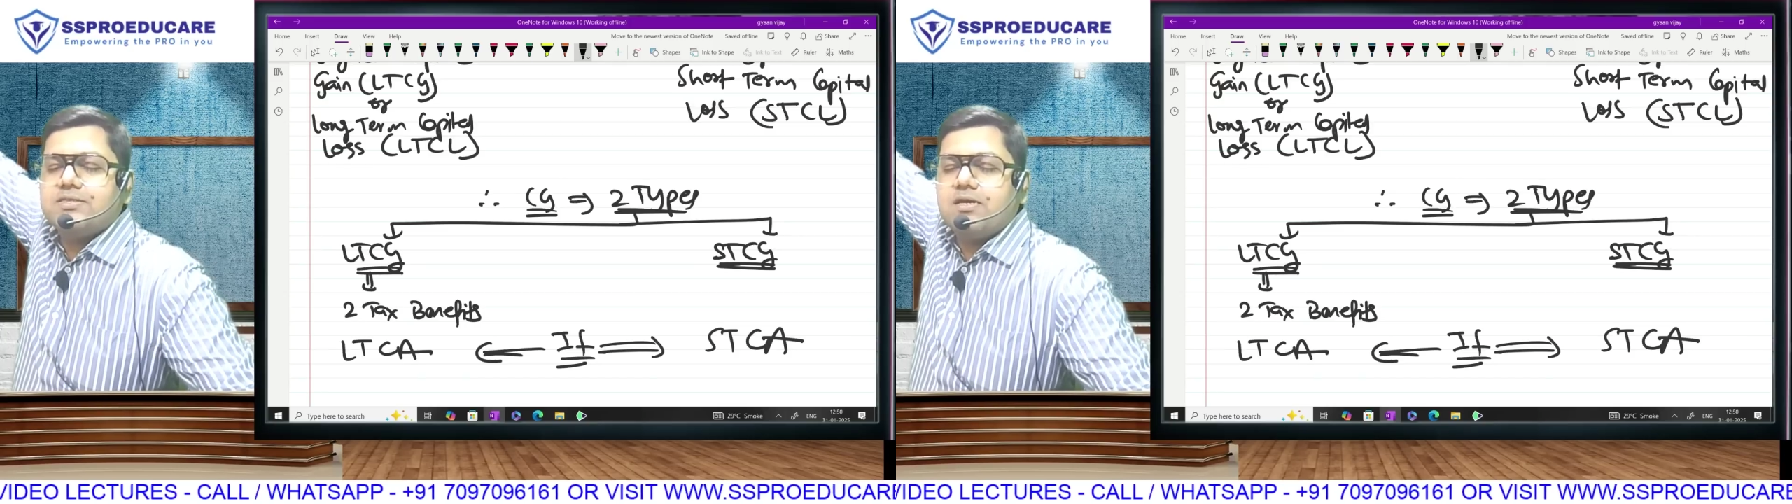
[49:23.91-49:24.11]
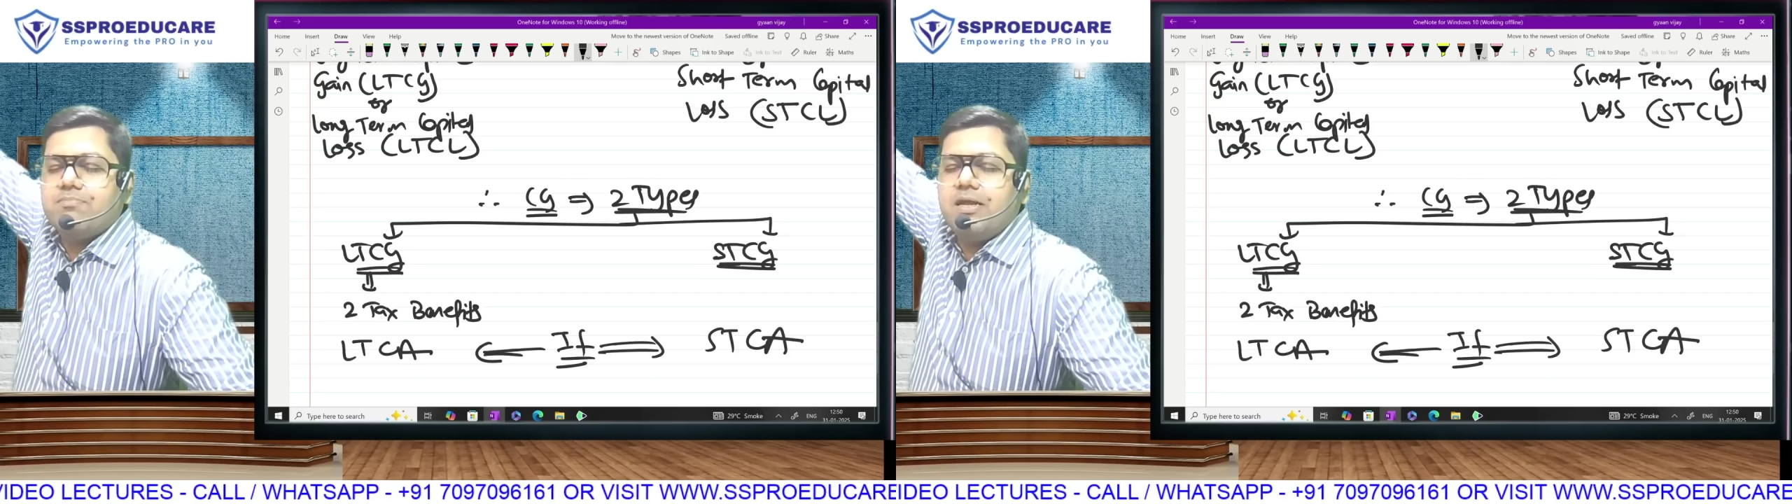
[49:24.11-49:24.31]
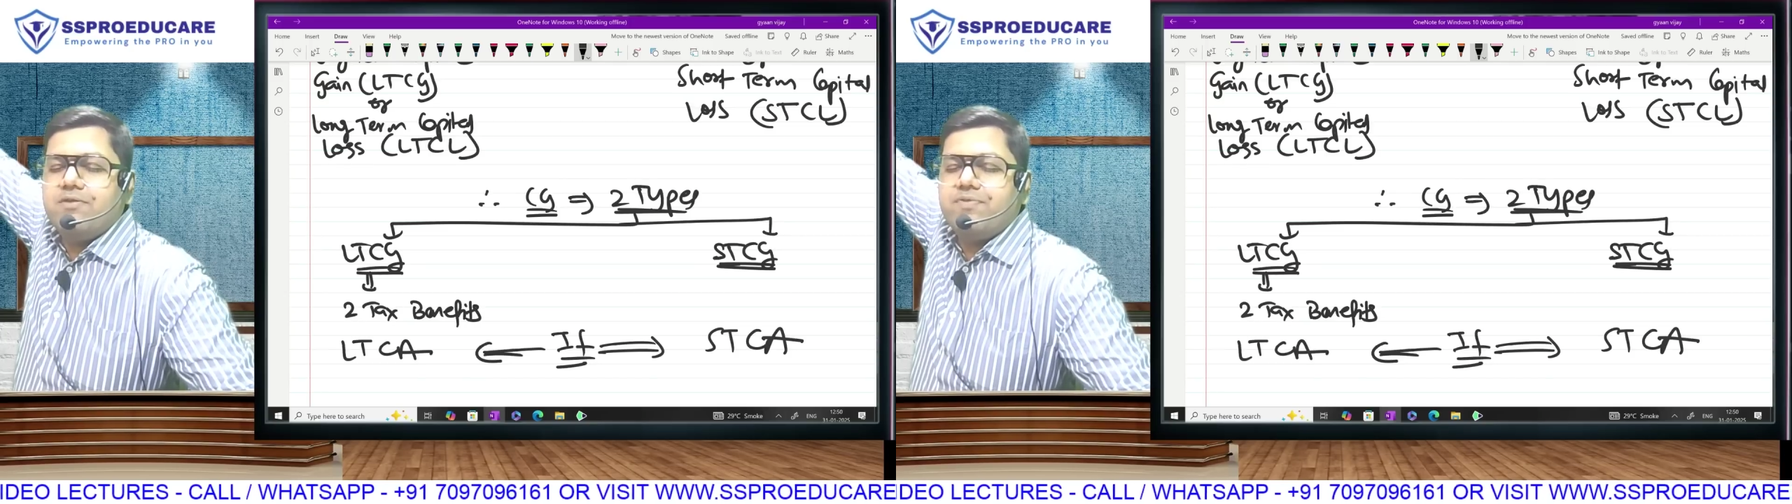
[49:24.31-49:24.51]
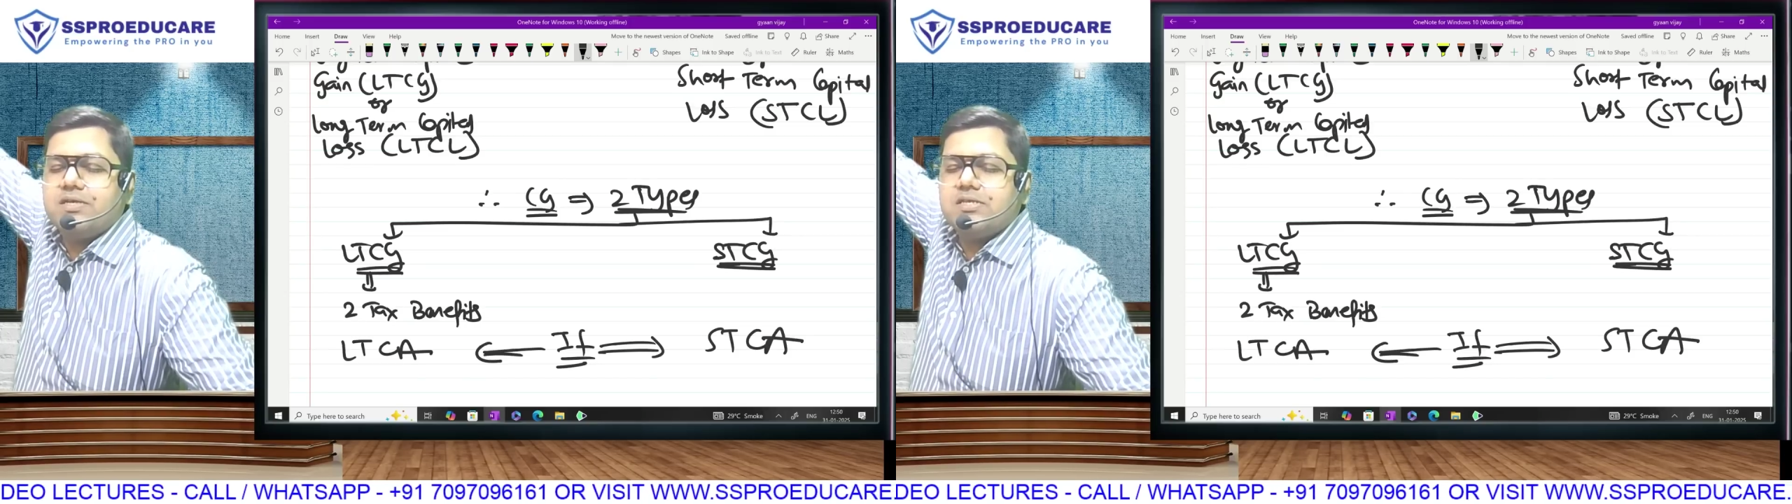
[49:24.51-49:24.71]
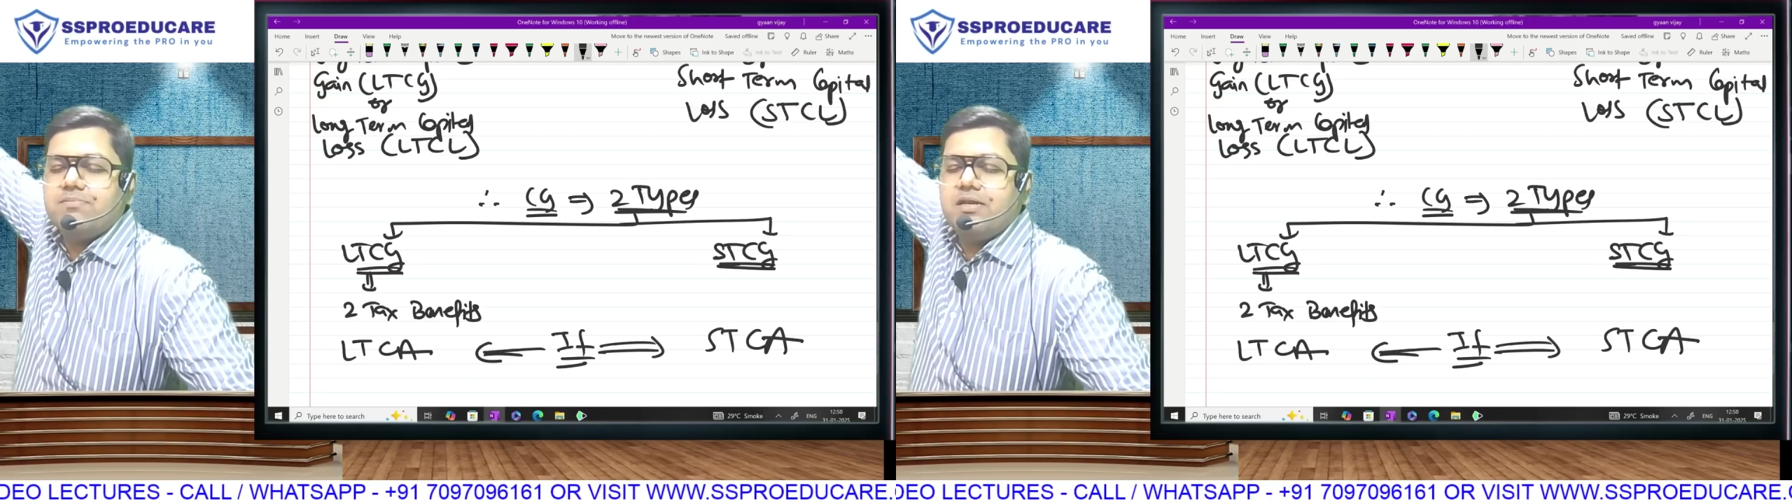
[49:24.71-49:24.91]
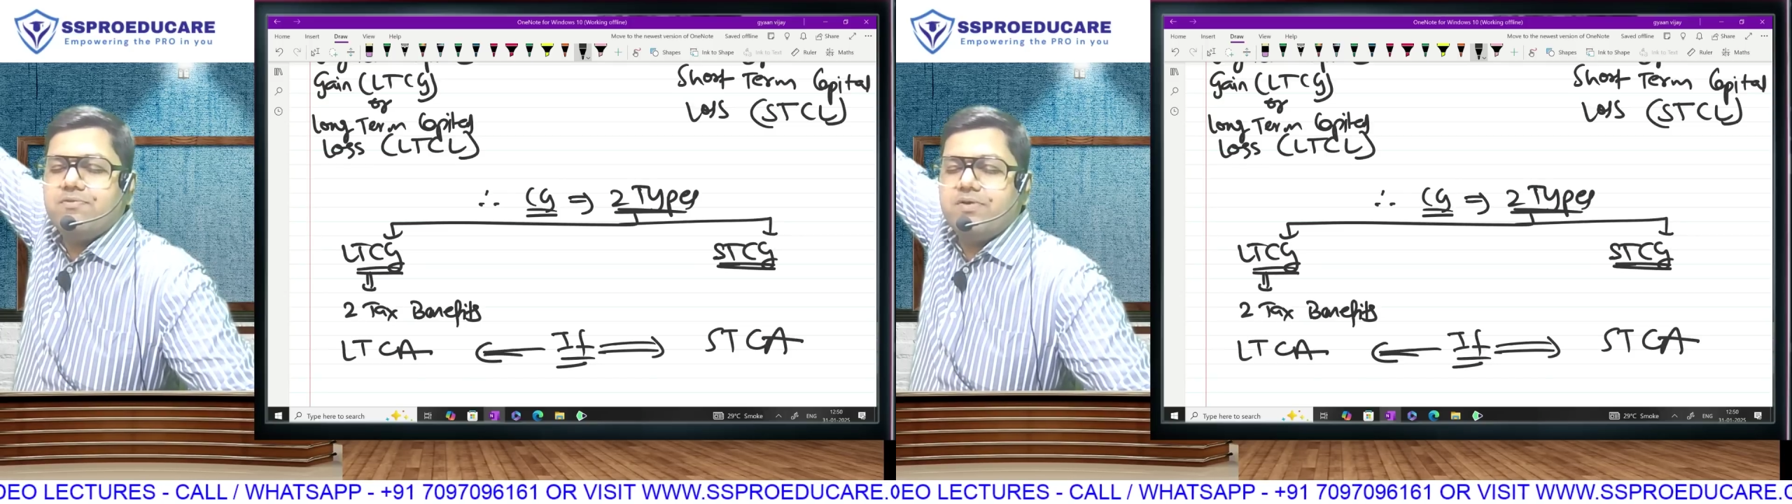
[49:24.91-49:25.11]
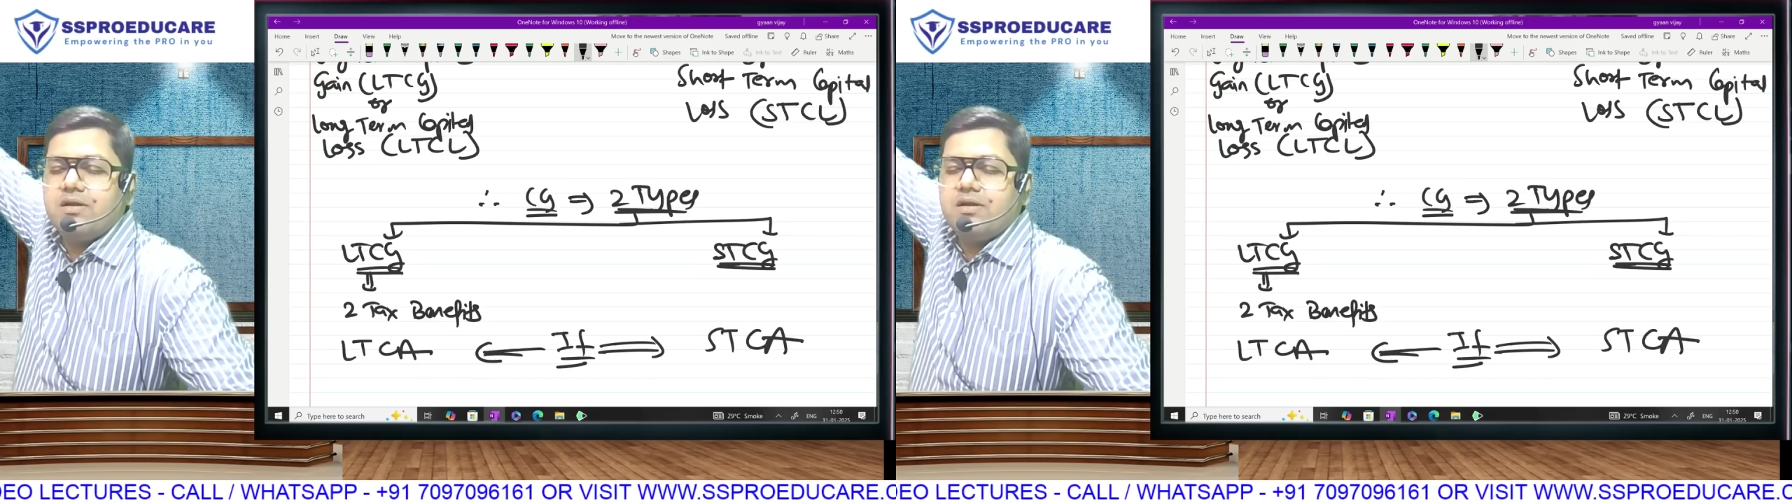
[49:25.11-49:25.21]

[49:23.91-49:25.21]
sir, benefits, sir, benefits.